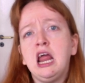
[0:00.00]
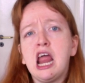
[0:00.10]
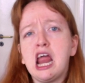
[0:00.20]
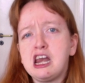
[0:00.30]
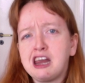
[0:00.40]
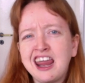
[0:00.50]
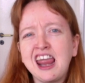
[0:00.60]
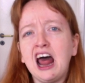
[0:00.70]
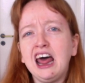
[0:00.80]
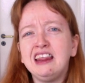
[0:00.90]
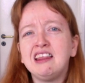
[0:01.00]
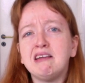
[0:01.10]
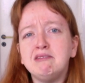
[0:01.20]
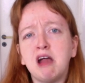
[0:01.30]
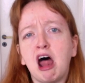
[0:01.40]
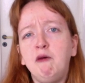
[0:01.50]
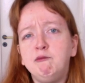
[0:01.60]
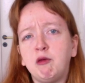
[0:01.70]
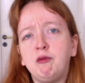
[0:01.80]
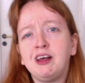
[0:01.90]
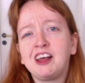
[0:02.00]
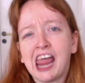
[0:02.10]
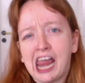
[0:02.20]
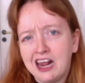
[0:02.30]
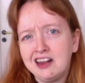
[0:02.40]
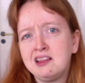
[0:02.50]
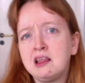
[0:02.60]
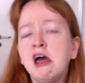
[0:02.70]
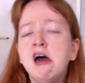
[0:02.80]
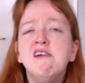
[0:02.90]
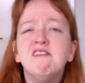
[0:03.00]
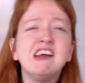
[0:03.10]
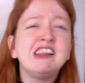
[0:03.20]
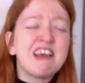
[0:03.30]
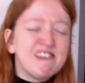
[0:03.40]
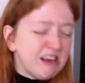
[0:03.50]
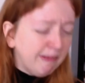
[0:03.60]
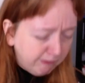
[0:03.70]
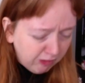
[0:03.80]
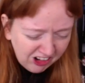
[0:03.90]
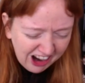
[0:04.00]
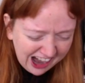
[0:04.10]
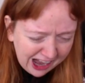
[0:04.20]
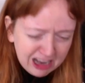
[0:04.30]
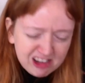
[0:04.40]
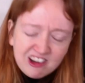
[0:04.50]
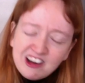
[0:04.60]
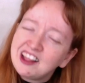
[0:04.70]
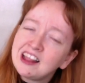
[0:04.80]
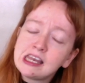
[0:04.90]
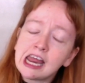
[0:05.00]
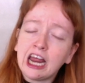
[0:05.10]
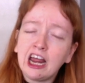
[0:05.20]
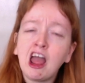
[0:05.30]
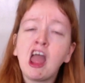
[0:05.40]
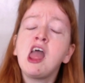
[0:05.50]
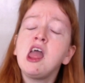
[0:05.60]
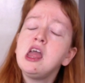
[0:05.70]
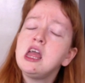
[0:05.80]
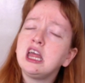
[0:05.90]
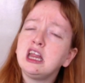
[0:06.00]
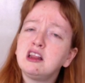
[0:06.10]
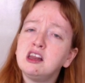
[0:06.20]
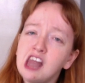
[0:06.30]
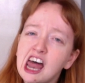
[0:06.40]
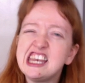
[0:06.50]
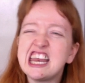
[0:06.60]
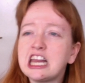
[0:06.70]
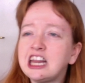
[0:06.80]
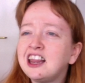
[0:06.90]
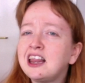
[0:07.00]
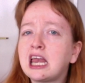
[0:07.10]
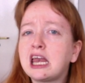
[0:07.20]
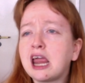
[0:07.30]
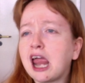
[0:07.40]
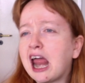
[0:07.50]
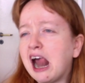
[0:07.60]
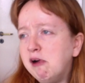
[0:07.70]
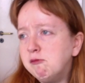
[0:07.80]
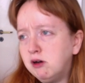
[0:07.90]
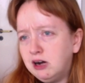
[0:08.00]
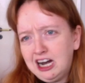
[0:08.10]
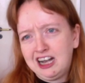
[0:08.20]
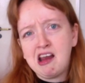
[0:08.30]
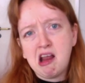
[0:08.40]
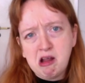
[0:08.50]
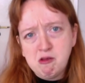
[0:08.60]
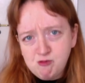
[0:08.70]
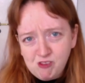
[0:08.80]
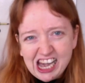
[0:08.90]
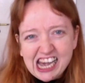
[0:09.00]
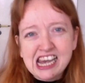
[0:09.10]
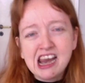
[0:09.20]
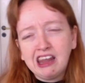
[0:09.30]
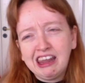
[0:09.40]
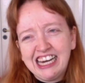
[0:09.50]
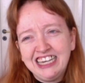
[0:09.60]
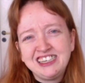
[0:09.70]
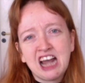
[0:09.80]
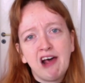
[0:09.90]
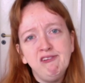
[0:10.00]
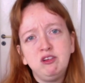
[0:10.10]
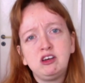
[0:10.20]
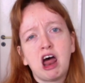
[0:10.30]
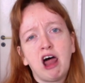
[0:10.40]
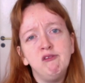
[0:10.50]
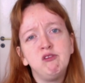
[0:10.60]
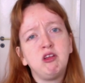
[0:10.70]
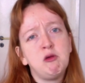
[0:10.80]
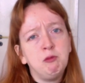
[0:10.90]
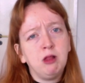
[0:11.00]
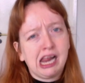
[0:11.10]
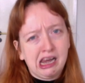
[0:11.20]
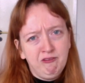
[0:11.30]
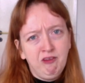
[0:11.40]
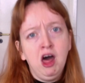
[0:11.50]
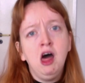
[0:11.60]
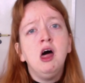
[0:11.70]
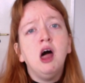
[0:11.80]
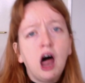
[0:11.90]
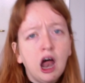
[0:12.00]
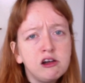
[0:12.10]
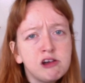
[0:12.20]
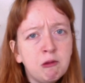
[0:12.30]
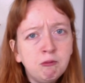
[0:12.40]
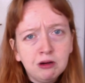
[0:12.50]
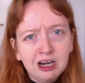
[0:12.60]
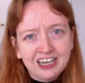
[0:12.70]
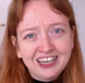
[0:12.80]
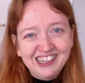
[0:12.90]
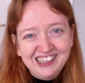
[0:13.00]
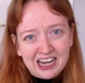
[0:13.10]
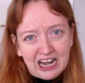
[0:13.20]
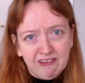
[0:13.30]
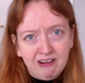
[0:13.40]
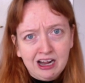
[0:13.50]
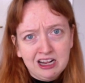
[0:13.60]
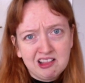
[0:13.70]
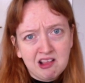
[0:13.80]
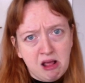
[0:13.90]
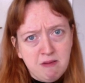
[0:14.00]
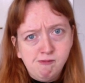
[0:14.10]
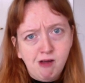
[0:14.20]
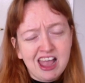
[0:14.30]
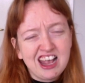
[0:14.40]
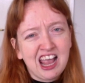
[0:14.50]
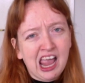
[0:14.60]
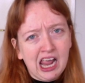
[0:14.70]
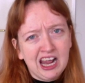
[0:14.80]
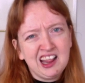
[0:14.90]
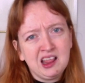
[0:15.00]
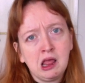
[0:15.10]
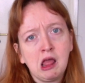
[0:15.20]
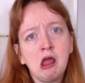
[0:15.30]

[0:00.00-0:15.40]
And here's the rub of the case. What's even more interesting is London City Airport immediately shoved off the blame onto British Airways in my case.